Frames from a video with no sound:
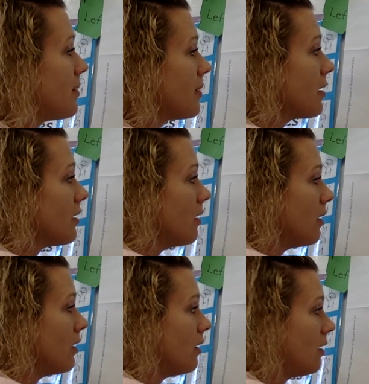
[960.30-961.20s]
So we're going to write
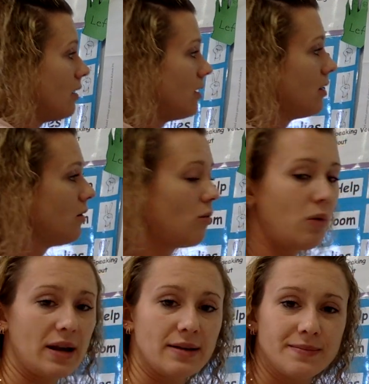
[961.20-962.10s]
the number
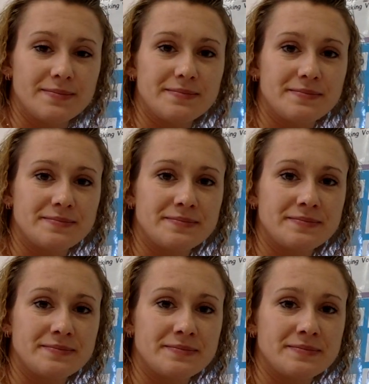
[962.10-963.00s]
1.